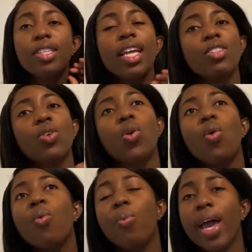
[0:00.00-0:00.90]
Let's
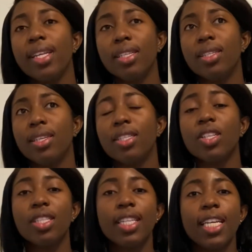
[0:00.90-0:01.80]
go right into it. So
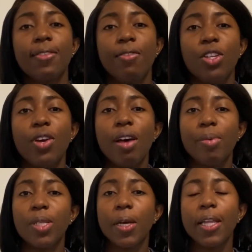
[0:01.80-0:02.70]
today's video, I'll be
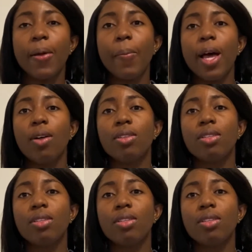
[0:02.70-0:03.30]
talking about